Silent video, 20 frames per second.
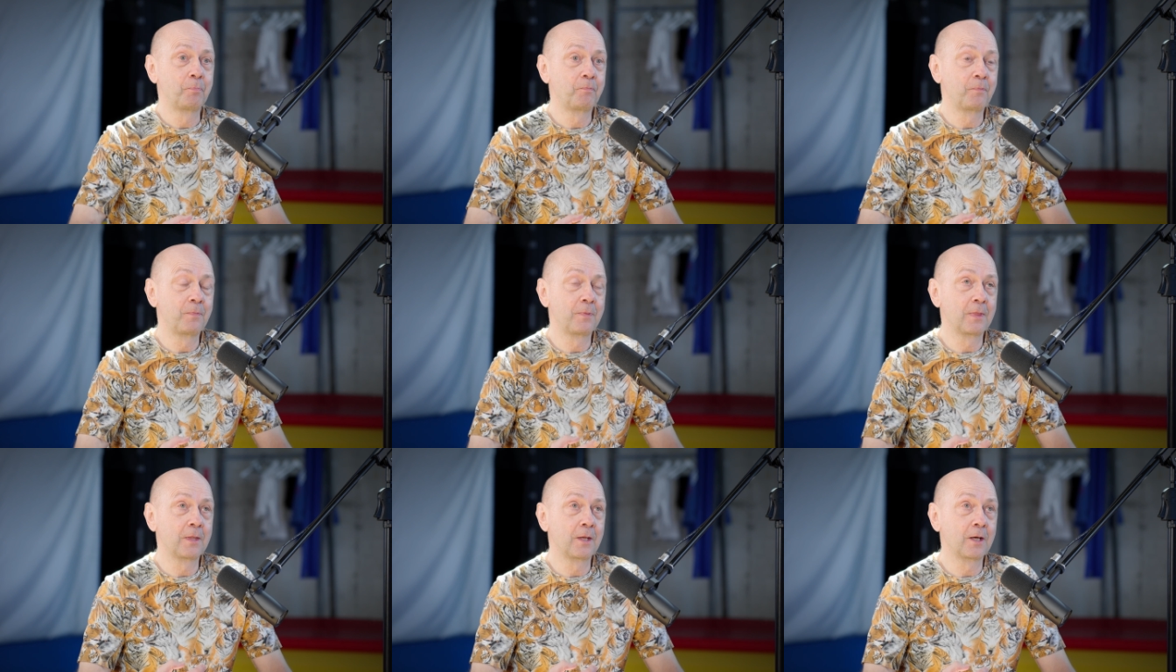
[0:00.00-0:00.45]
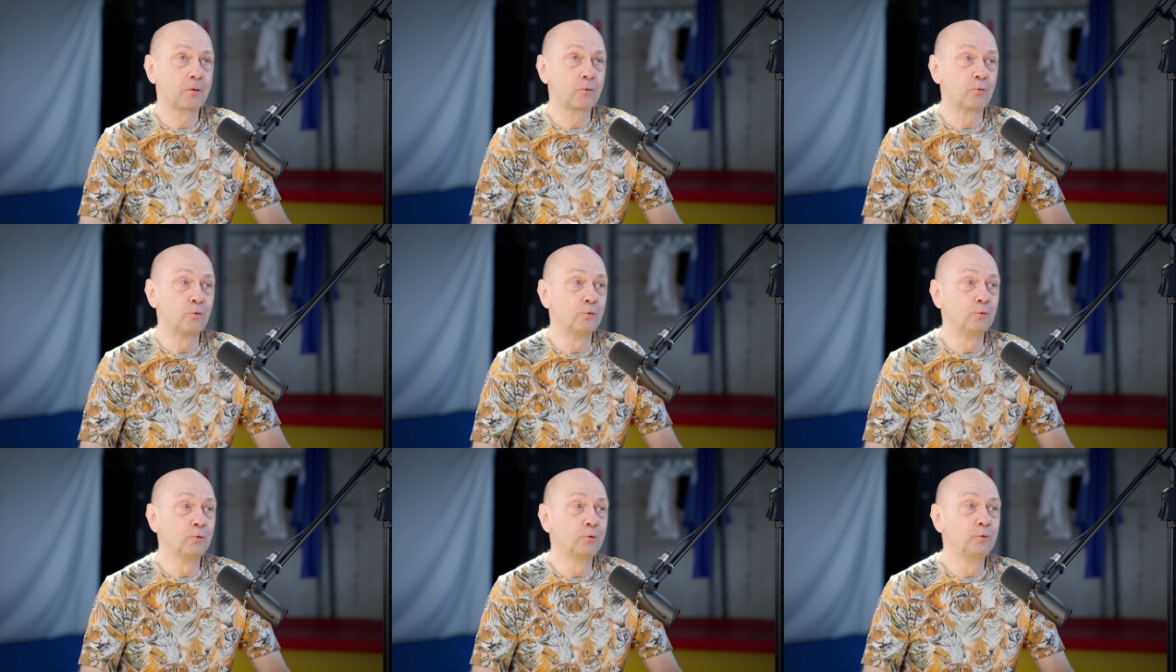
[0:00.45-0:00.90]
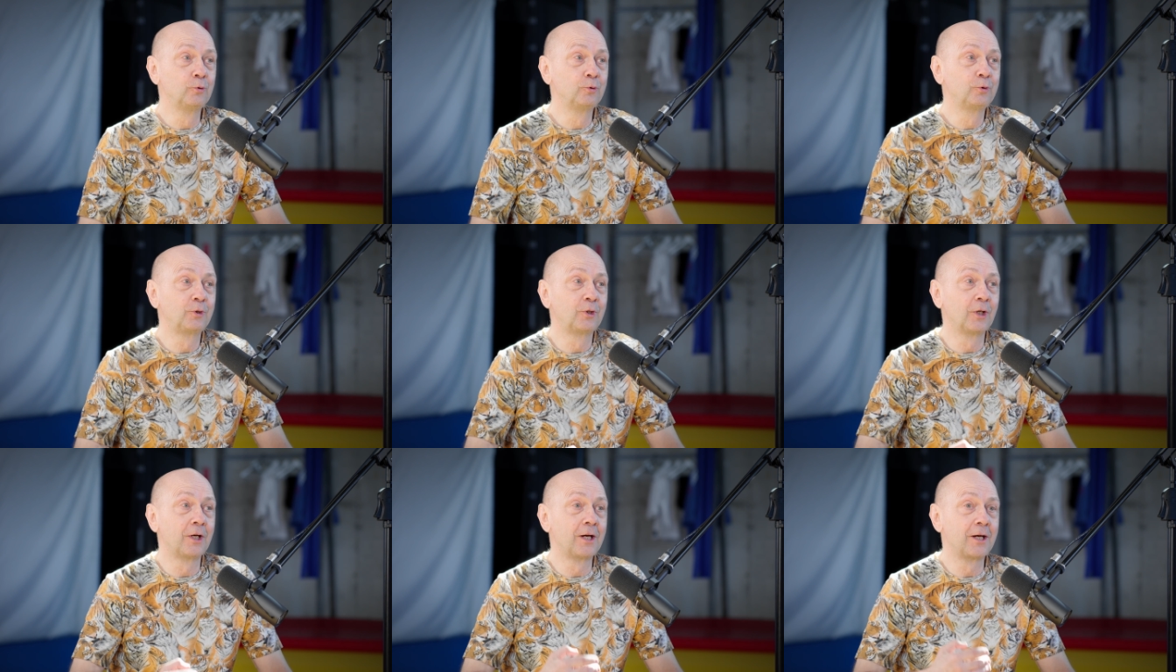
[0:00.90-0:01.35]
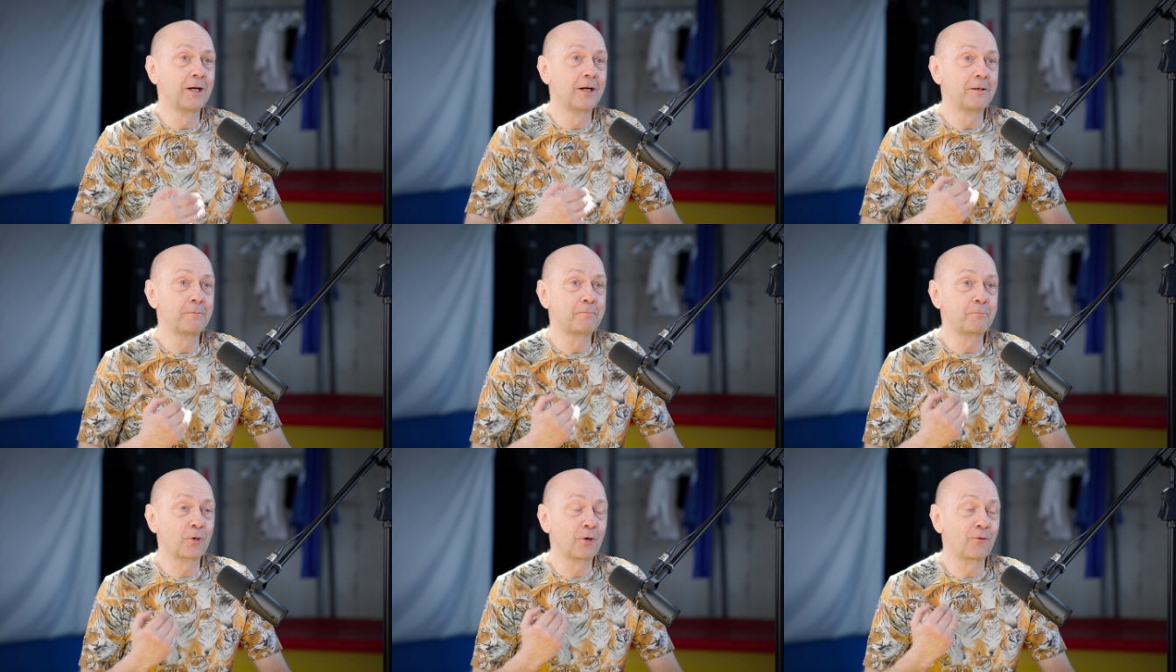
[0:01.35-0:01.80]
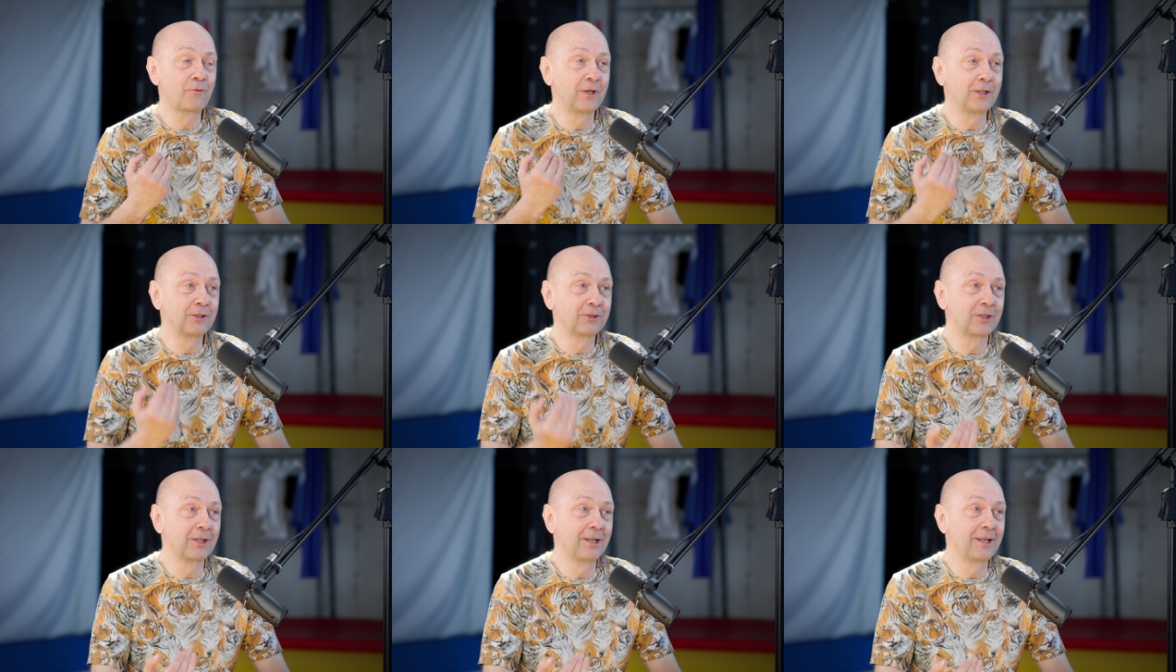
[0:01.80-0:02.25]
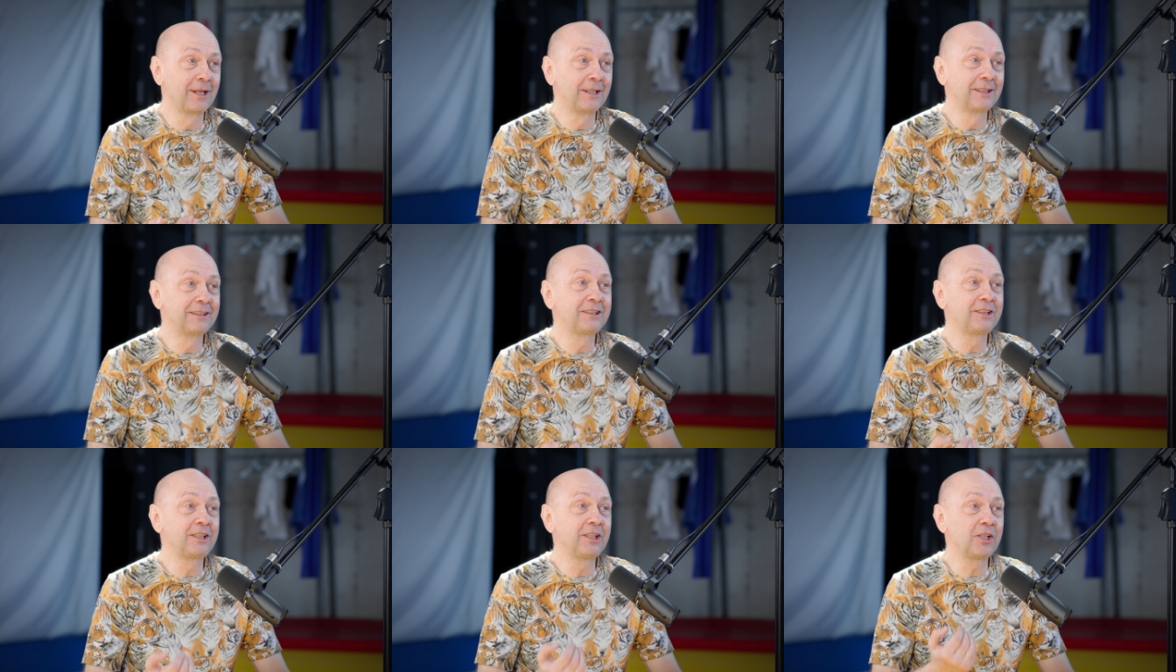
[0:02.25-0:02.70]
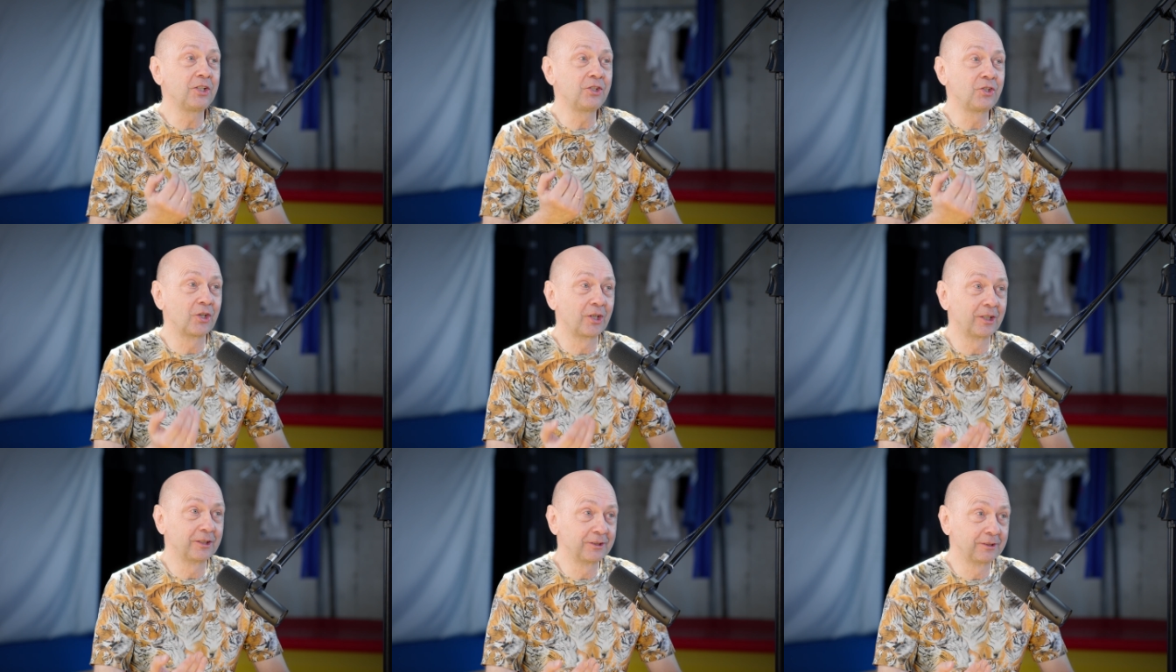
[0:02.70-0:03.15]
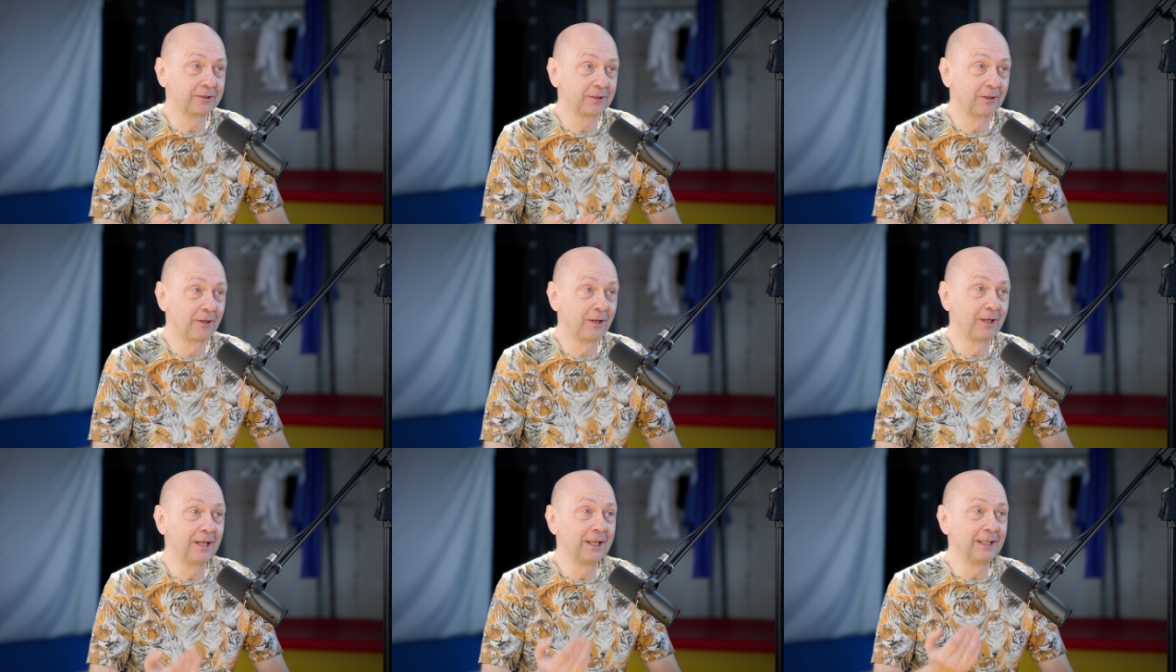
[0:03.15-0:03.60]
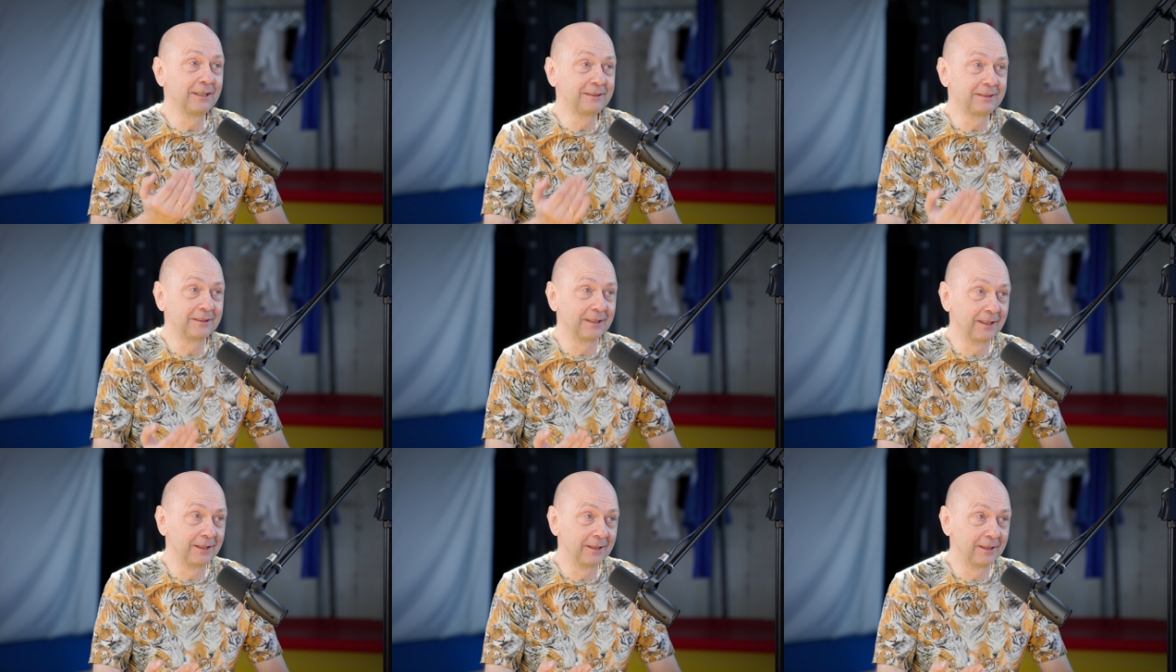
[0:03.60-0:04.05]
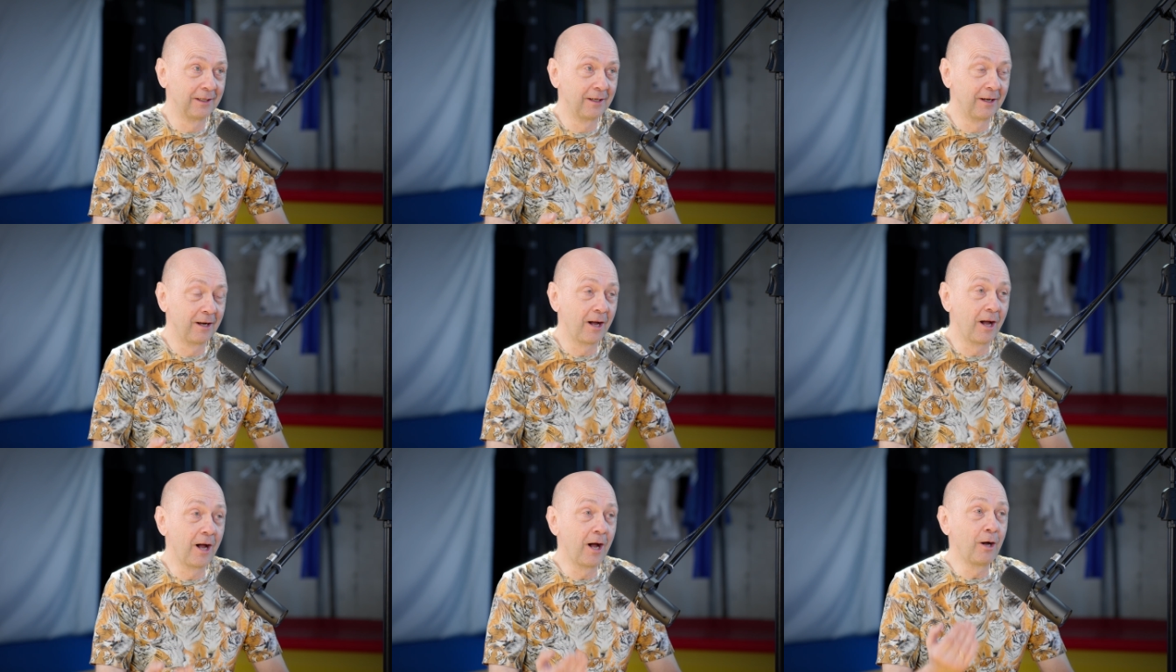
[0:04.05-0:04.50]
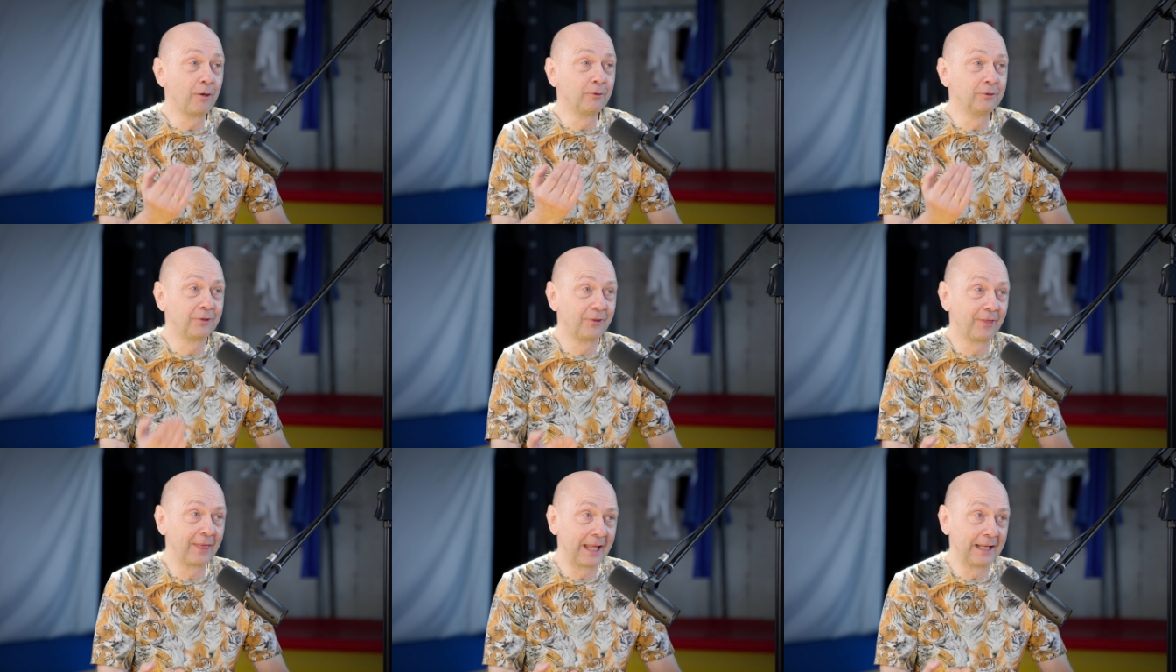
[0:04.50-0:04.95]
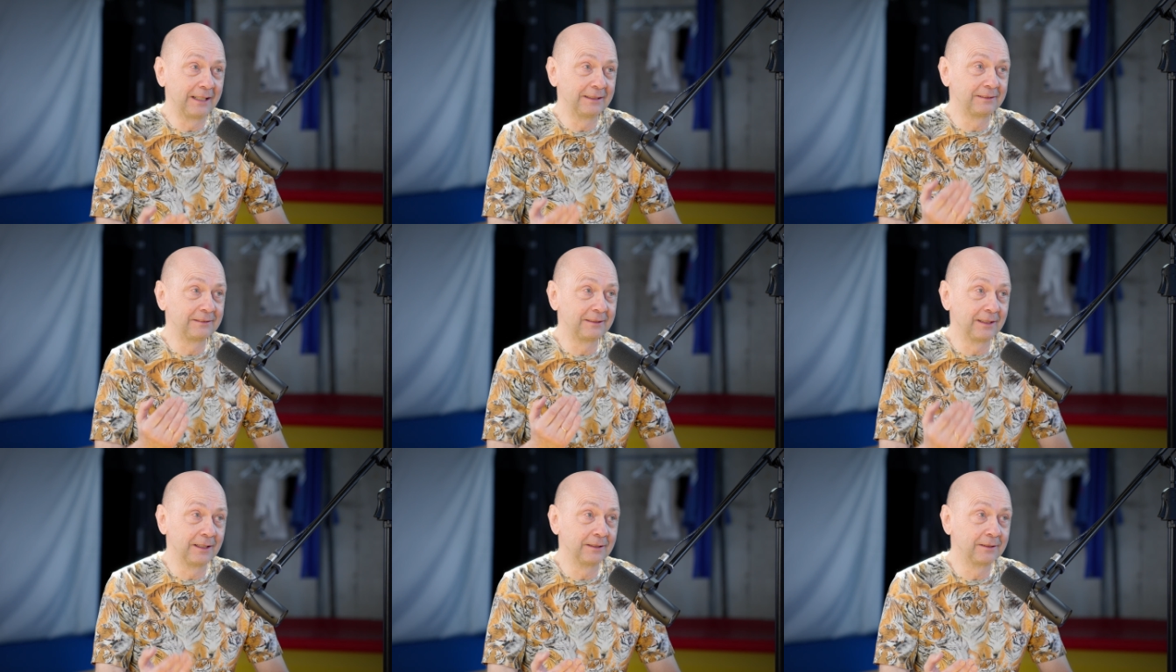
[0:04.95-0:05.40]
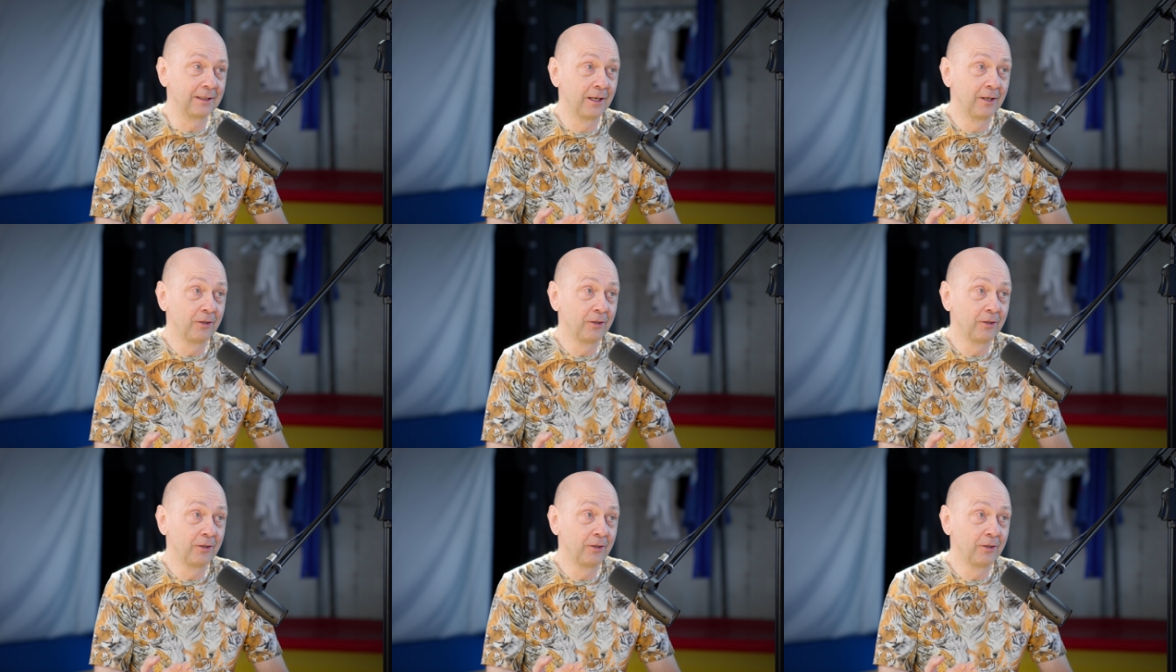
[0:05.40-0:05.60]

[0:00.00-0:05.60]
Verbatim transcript: mm, good uh, professional teachers or listen how they said.